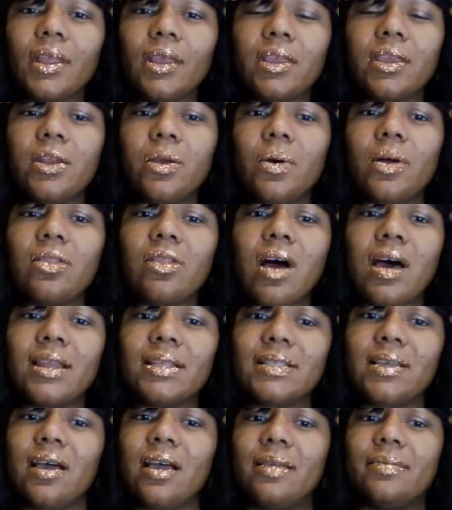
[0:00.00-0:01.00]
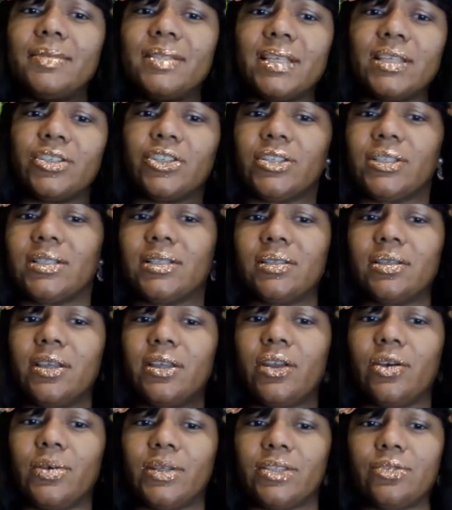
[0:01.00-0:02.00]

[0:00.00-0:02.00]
you know, a lot of times it just, you know,